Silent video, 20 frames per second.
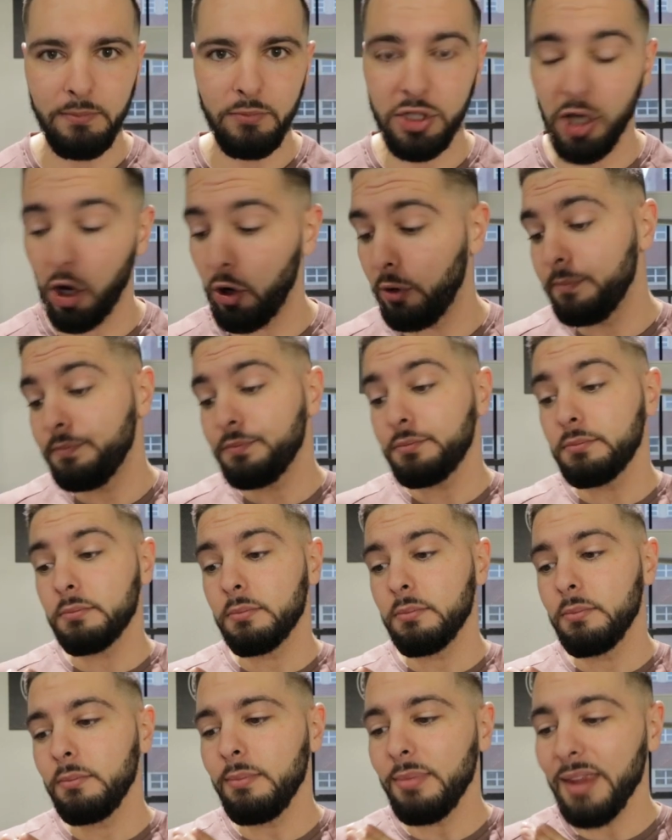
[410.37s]
So
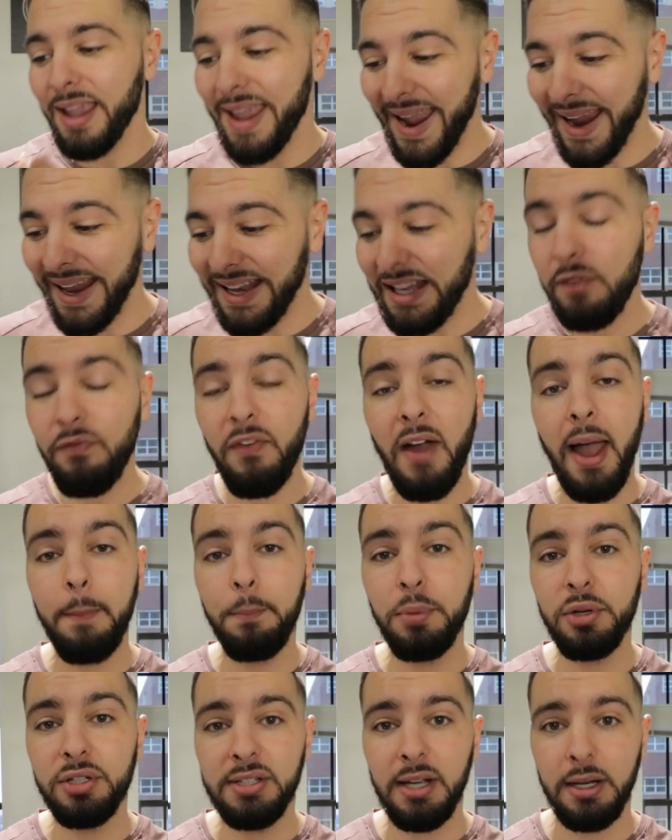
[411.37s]

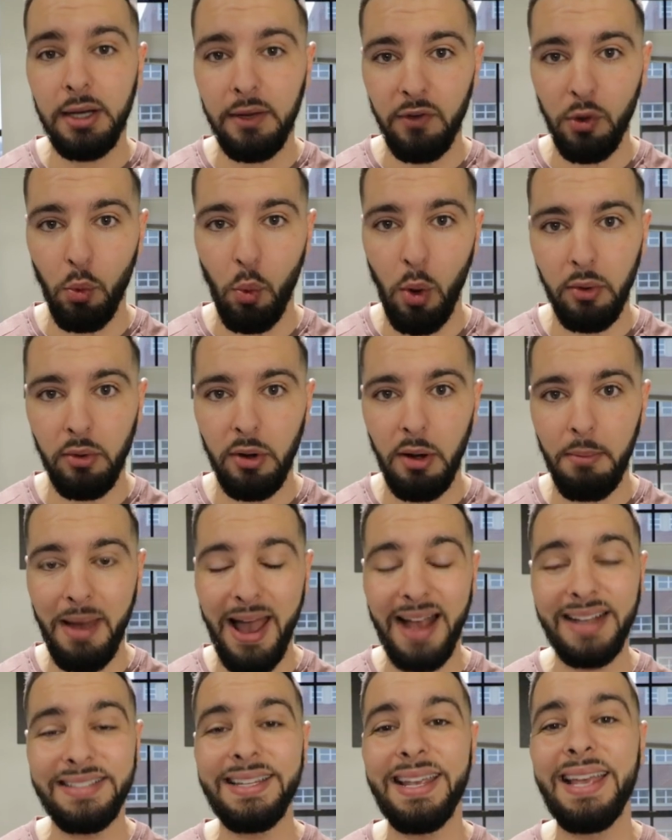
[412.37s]
85% of your one rep
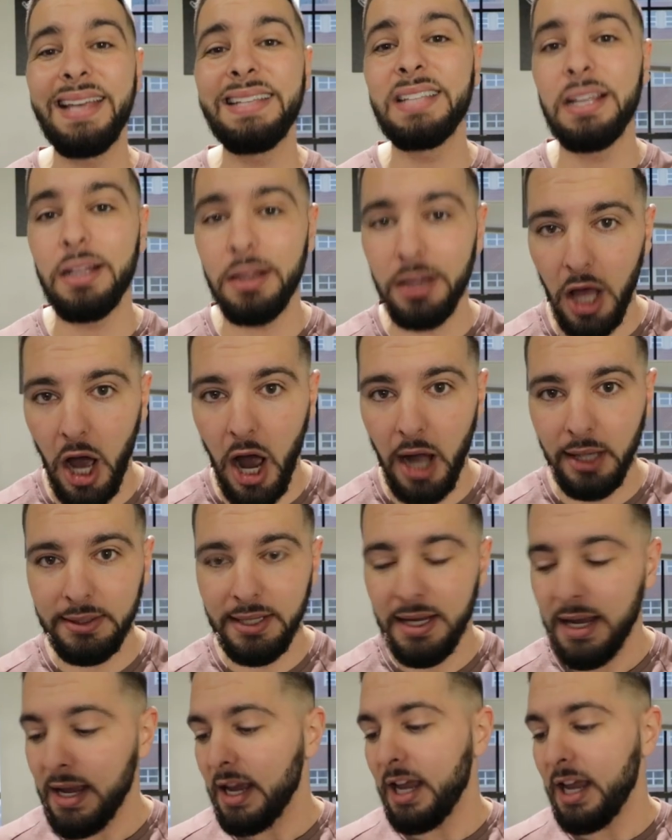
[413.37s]
max is a lot.